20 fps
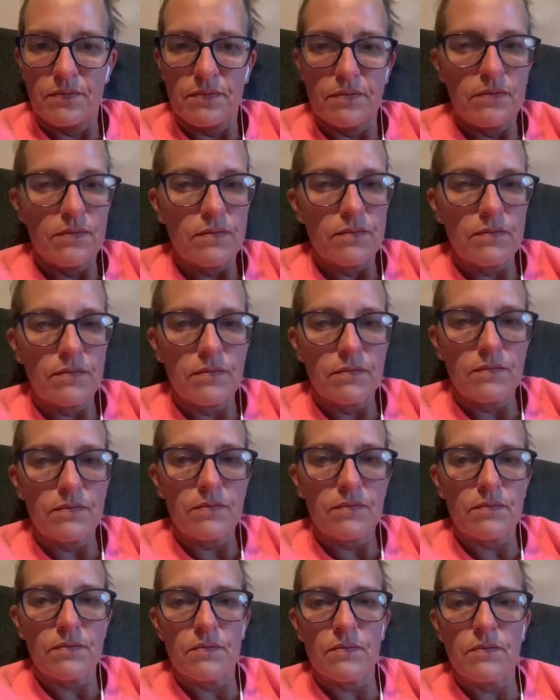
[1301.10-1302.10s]

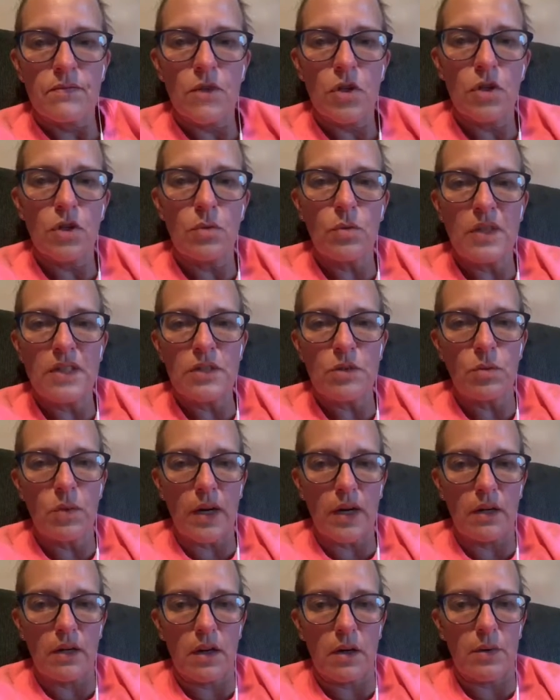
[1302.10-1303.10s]
Good ones what?
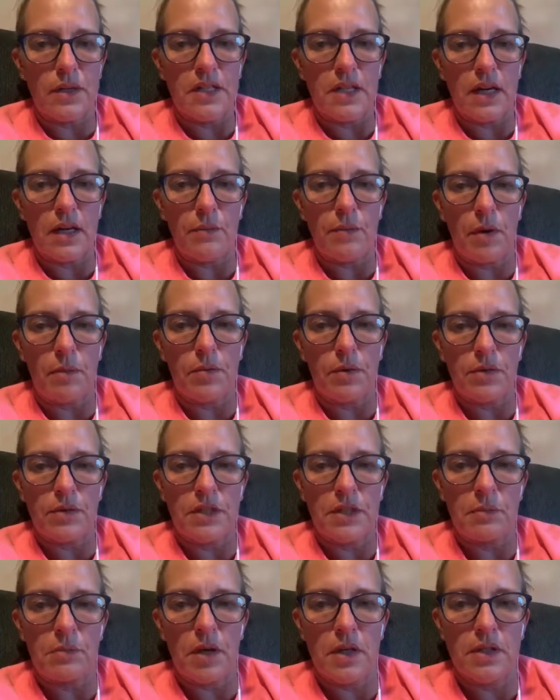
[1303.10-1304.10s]
Are we talking about protein
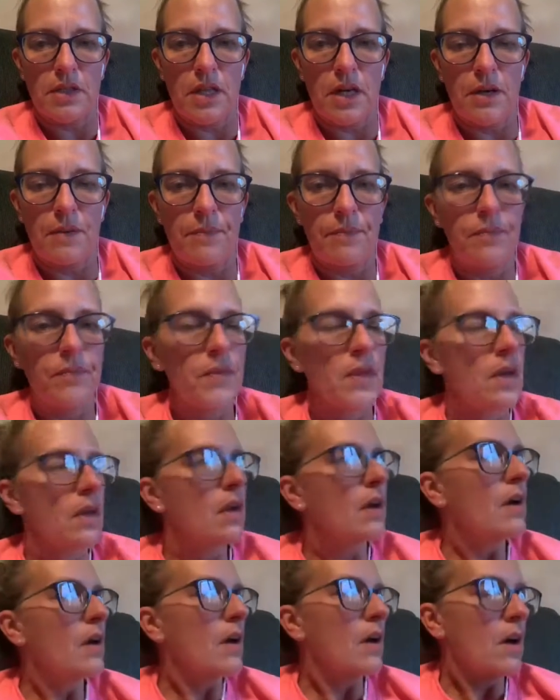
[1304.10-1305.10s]
bars there?
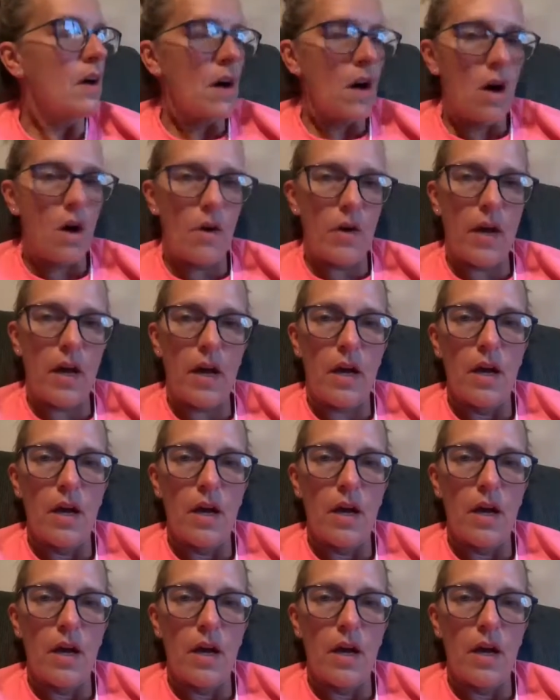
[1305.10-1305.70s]
Okay.